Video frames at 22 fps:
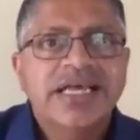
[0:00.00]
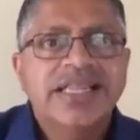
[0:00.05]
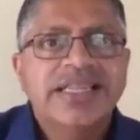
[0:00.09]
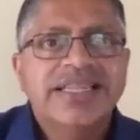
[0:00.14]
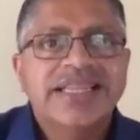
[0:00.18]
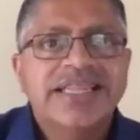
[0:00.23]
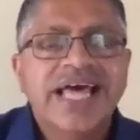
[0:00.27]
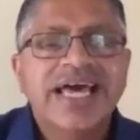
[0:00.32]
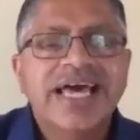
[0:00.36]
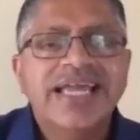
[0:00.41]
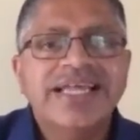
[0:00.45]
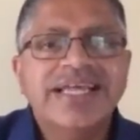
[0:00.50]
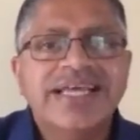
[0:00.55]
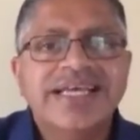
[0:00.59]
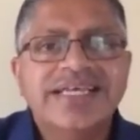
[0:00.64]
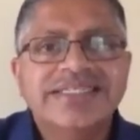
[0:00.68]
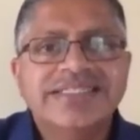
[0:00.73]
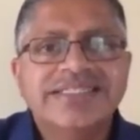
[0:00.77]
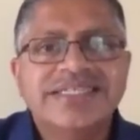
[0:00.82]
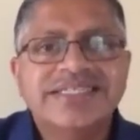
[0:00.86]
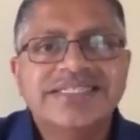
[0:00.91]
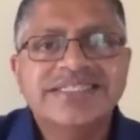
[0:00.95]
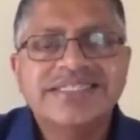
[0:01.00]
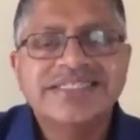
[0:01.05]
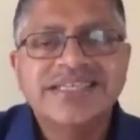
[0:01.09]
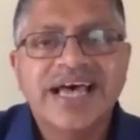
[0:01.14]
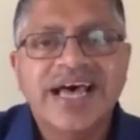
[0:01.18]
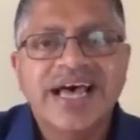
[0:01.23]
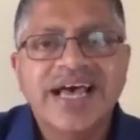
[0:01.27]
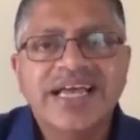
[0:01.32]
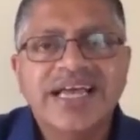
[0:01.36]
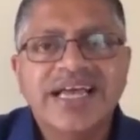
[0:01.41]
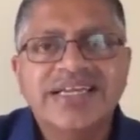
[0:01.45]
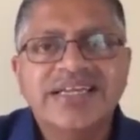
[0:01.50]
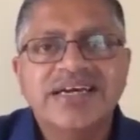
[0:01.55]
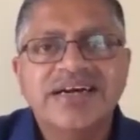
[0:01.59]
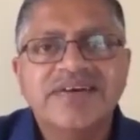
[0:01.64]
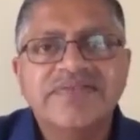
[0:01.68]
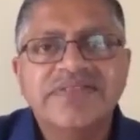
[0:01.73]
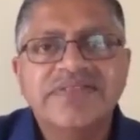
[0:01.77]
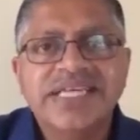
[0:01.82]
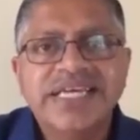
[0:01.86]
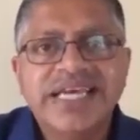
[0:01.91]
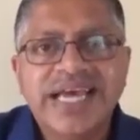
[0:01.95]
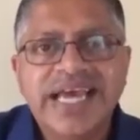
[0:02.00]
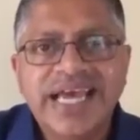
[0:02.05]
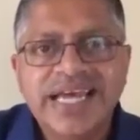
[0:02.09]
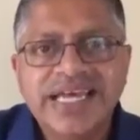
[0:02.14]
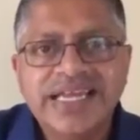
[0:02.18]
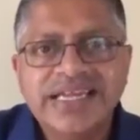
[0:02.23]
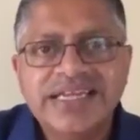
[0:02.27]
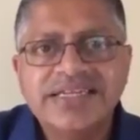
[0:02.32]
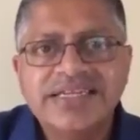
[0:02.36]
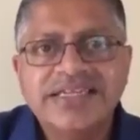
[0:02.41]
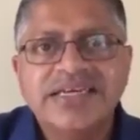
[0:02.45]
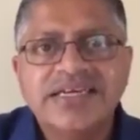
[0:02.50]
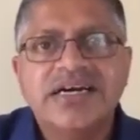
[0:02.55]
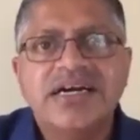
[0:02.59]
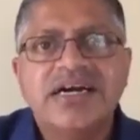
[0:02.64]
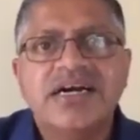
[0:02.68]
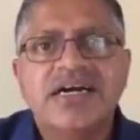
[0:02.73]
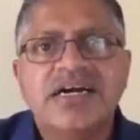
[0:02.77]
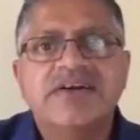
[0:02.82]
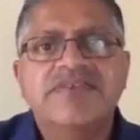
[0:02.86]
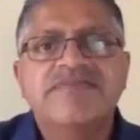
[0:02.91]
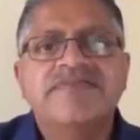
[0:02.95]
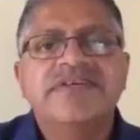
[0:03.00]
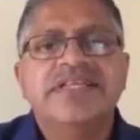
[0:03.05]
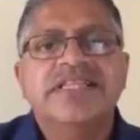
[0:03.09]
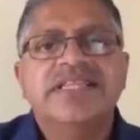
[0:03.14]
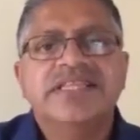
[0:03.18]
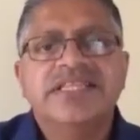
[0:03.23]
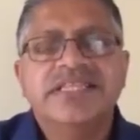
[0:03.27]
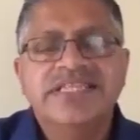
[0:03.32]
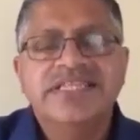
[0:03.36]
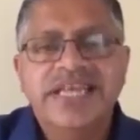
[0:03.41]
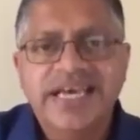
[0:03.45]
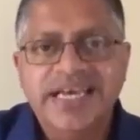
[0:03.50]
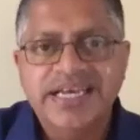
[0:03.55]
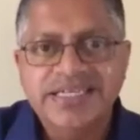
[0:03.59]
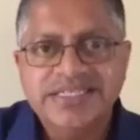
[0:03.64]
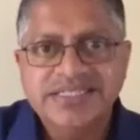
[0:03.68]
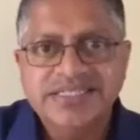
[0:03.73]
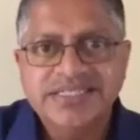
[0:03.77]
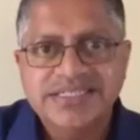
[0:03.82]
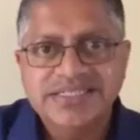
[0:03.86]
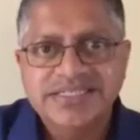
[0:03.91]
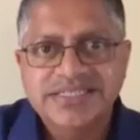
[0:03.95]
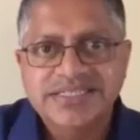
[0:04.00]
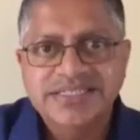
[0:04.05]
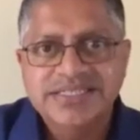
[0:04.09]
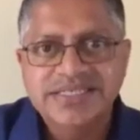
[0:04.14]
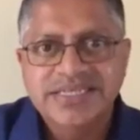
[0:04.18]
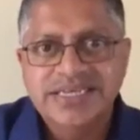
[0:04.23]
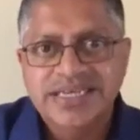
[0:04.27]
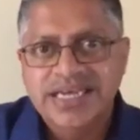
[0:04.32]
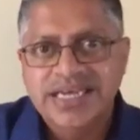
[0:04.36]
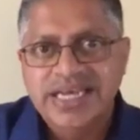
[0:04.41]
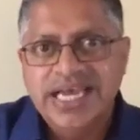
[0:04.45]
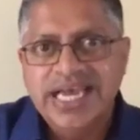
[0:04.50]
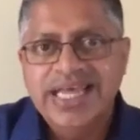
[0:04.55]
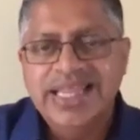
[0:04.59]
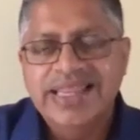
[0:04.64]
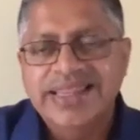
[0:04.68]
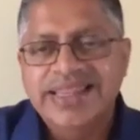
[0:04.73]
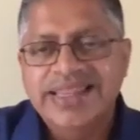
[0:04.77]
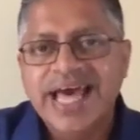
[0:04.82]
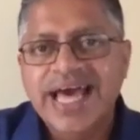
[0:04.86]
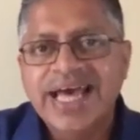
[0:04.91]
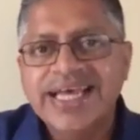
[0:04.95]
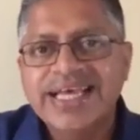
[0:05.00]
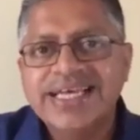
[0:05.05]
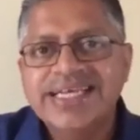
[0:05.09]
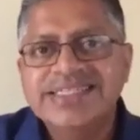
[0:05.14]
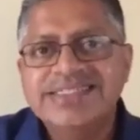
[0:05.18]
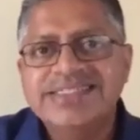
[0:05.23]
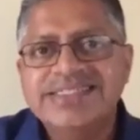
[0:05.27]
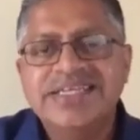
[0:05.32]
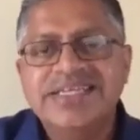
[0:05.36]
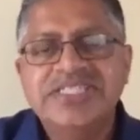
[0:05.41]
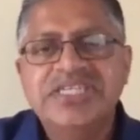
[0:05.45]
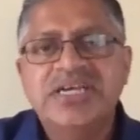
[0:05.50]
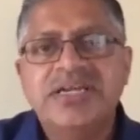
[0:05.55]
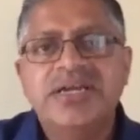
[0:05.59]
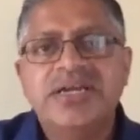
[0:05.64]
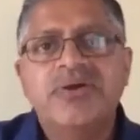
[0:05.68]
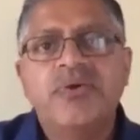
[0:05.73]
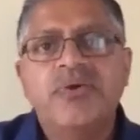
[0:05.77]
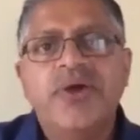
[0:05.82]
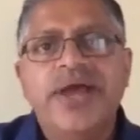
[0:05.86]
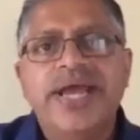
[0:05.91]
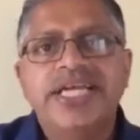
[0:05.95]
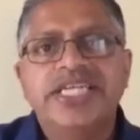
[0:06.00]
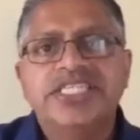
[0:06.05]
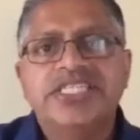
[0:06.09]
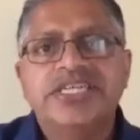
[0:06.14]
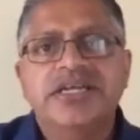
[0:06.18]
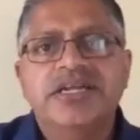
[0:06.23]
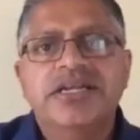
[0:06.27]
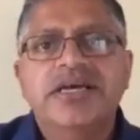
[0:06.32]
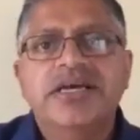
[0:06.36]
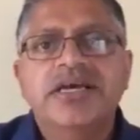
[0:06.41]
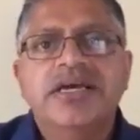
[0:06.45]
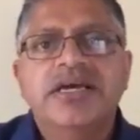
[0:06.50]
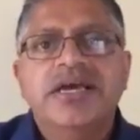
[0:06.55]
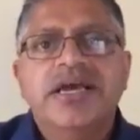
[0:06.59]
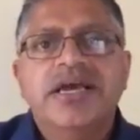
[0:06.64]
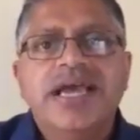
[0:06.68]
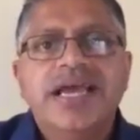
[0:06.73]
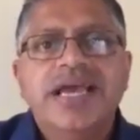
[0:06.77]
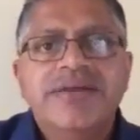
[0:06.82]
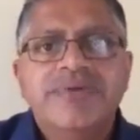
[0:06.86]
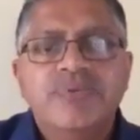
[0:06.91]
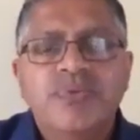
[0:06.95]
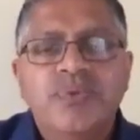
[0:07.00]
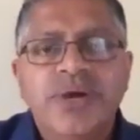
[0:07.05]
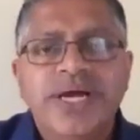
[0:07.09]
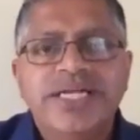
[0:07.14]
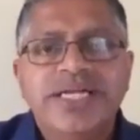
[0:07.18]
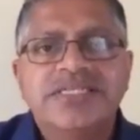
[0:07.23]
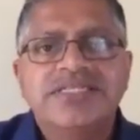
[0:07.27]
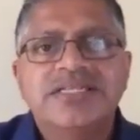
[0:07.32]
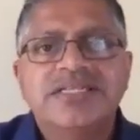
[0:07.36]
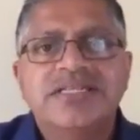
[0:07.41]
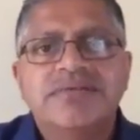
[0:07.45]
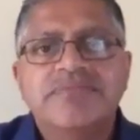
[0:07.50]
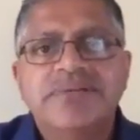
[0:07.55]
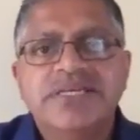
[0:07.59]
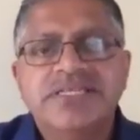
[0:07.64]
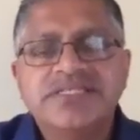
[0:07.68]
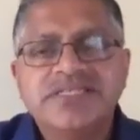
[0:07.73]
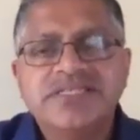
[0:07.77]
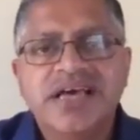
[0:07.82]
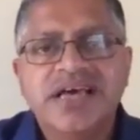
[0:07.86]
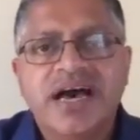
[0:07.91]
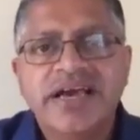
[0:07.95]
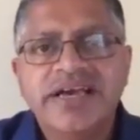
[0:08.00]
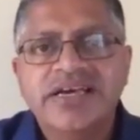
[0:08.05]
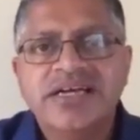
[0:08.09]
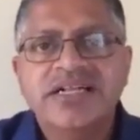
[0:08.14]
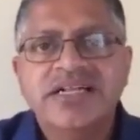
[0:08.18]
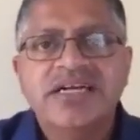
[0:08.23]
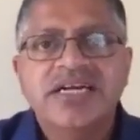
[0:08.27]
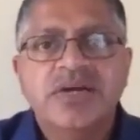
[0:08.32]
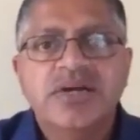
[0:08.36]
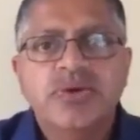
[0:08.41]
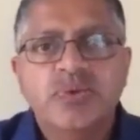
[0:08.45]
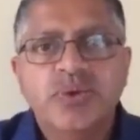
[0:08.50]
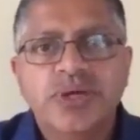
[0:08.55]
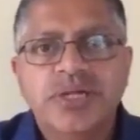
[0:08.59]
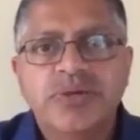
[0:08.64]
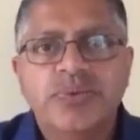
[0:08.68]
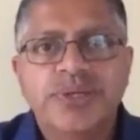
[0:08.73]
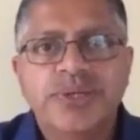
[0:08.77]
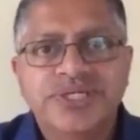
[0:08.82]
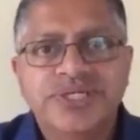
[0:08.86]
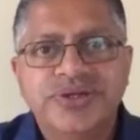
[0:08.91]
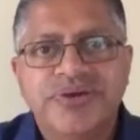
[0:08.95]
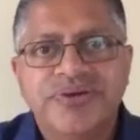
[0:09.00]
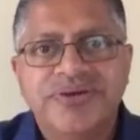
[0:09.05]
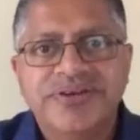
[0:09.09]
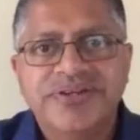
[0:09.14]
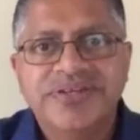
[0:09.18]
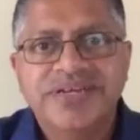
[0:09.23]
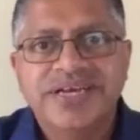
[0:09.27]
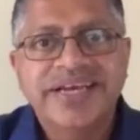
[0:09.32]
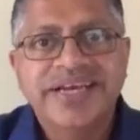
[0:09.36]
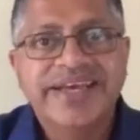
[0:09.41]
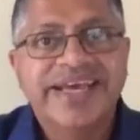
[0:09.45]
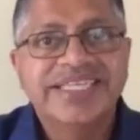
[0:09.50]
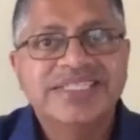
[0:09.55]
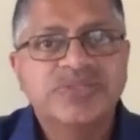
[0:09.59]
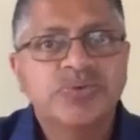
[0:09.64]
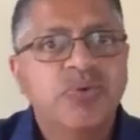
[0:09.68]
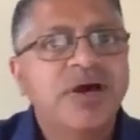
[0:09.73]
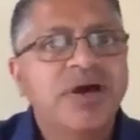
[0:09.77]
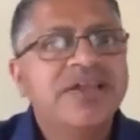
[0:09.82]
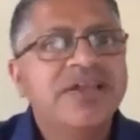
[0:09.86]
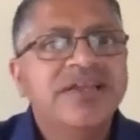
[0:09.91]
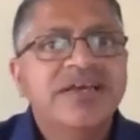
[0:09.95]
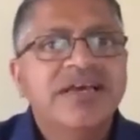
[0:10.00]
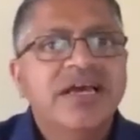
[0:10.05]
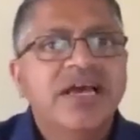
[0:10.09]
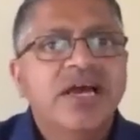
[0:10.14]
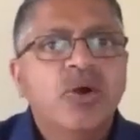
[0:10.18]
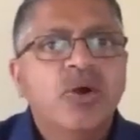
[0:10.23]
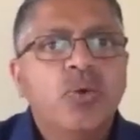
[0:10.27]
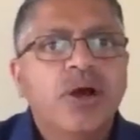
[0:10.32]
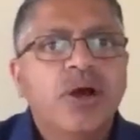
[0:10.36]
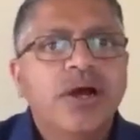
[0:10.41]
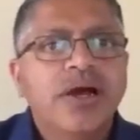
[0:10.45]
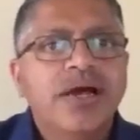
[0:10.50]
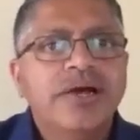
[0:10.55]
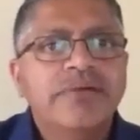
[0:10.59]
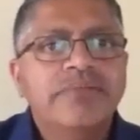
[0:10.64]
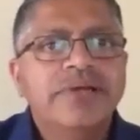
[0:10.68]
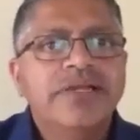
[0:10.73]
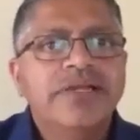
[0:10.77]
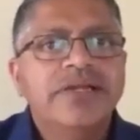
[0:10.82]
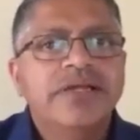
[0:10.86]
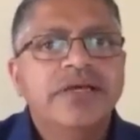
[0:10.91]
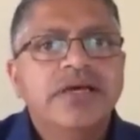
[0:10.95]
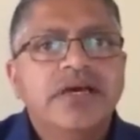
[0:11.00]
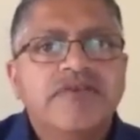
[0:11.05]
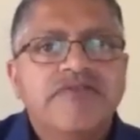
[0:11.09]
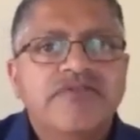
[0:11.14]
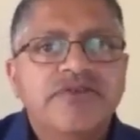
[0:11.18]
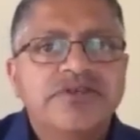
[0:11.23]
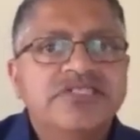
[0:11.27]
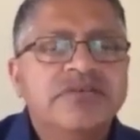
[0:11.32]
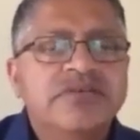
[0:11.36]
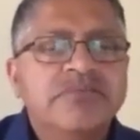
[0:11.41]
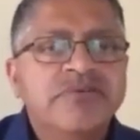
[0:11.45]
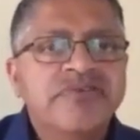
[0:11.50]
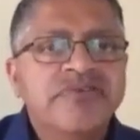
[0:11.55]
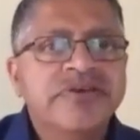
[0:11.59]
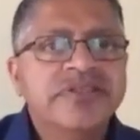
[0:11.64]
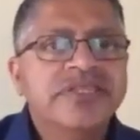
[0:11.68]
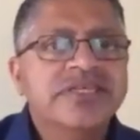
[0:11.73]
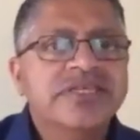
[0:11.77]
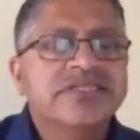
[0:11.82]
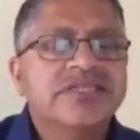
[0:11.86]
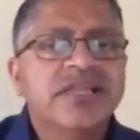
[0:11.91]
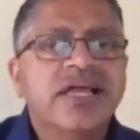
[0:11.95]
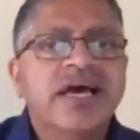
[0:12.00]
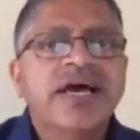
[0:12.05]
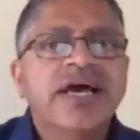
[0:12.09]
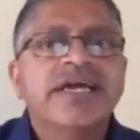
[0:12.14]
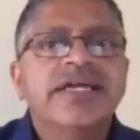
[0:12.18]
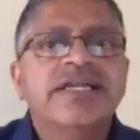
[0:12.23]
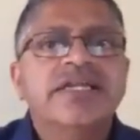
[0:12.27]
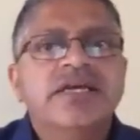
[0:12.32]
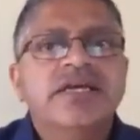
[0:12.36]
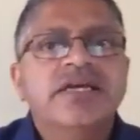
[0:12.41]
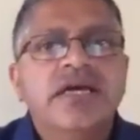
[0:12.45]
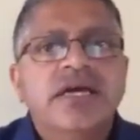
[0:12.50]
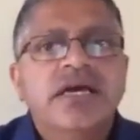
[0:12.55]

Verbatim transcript: that is the sign of the end of the days. And that is the generation in which Messiah will return. And guess what? I mean, for some of you in this line,